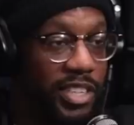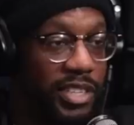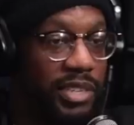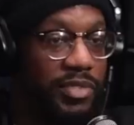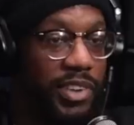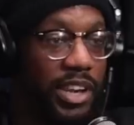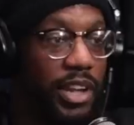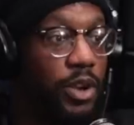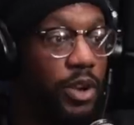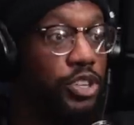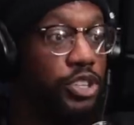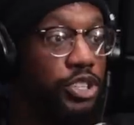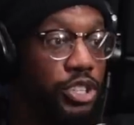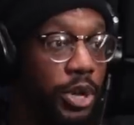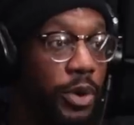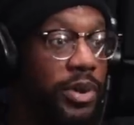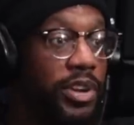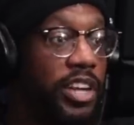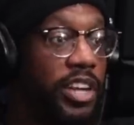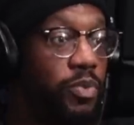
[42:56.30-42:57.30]
things in videos and
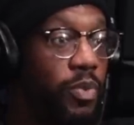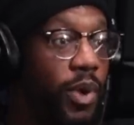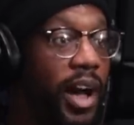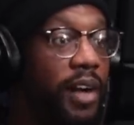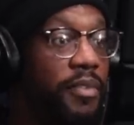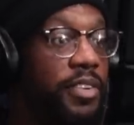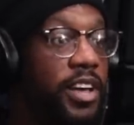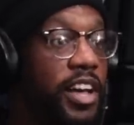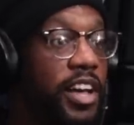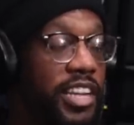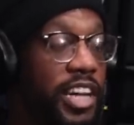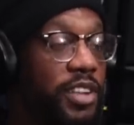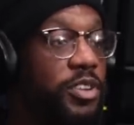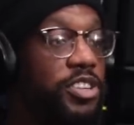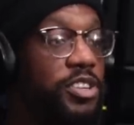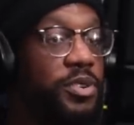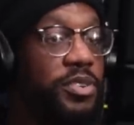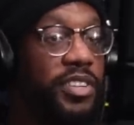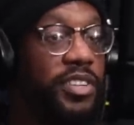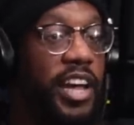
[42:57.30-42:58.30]
showing his wife. That's
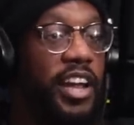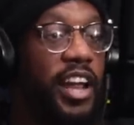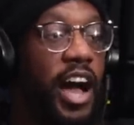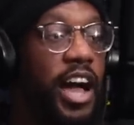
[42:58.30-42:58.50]
what she was saying.